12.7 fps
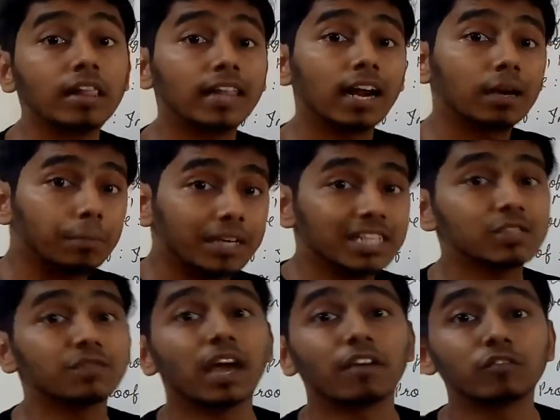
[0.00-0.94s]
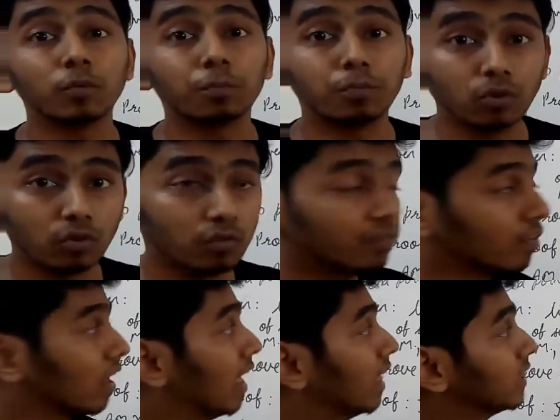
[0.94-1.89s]
That means we have to prove
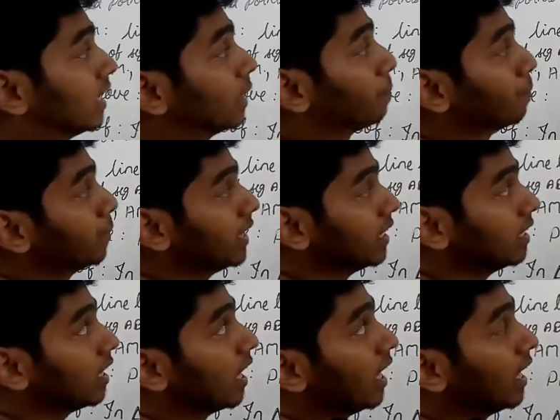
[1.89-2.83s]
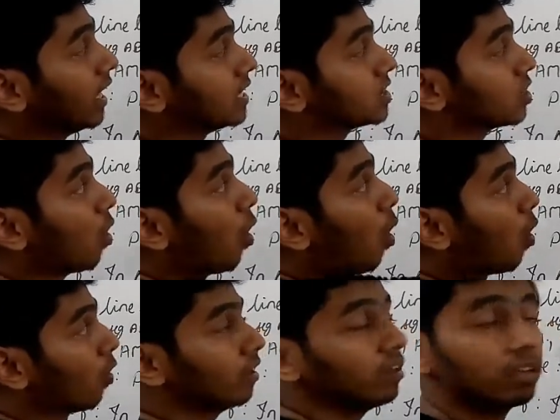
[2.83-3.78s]
that P is
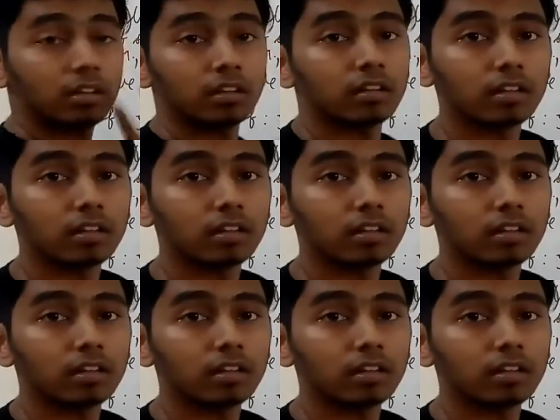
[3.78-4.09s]
on